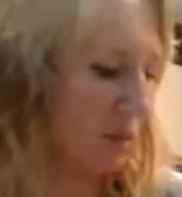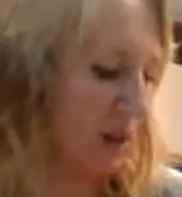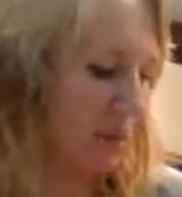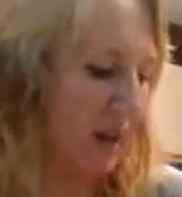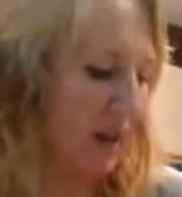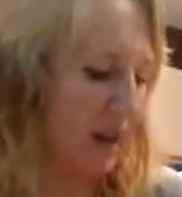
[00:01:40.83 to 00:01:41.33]

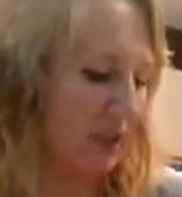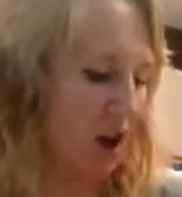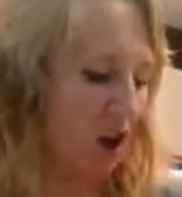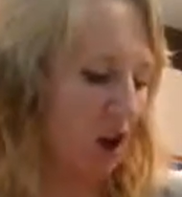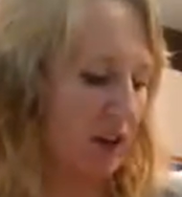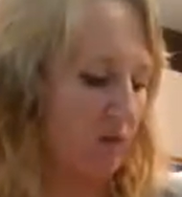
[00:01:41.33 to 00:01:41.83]
You might get the
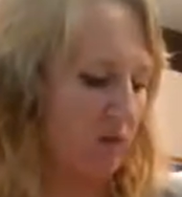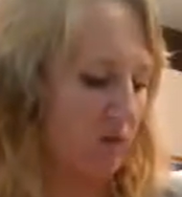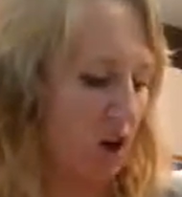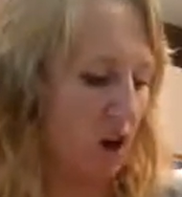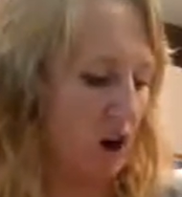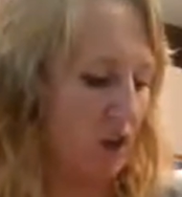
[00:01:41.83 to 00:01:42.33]
odd
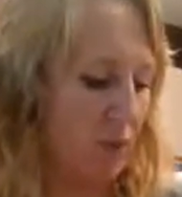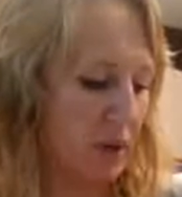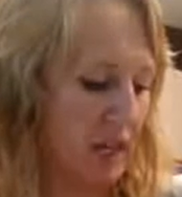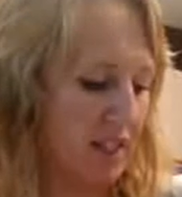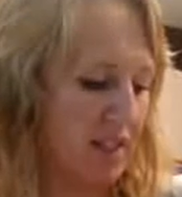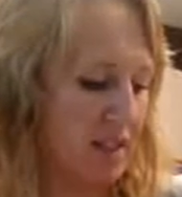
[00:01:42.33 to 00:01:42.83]
hard
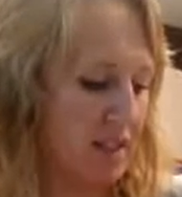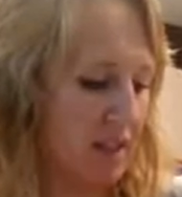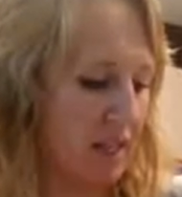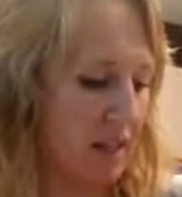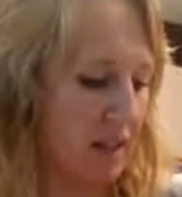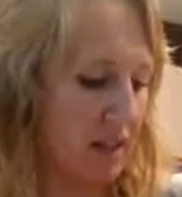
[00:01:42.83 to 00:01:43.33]
piece. I
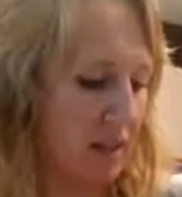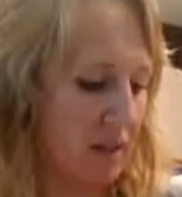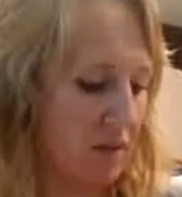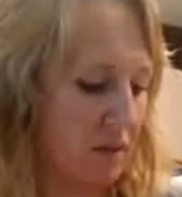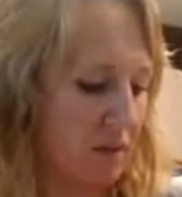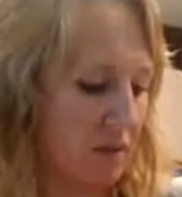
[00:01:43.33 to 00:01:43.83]
see a
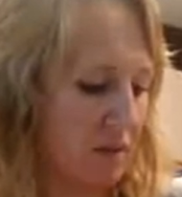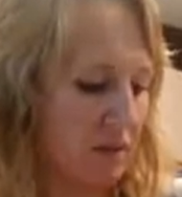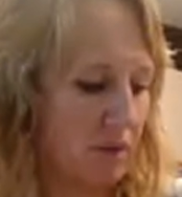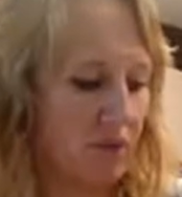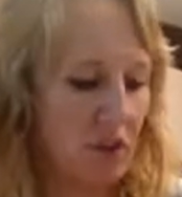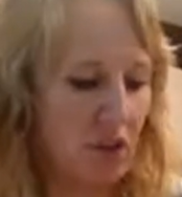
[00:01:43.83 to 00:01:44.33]

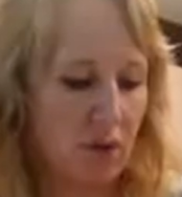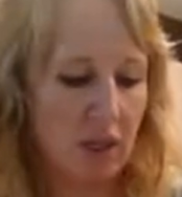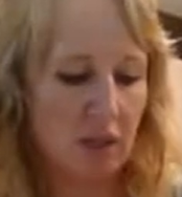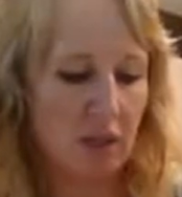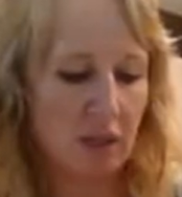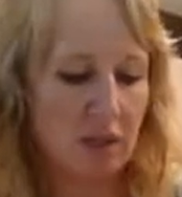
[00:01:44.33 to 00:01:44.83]
few
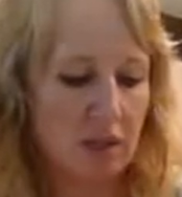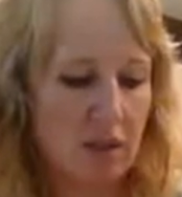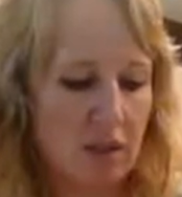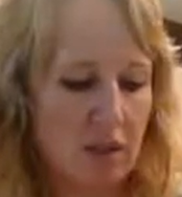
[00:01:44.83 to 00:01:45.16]
here.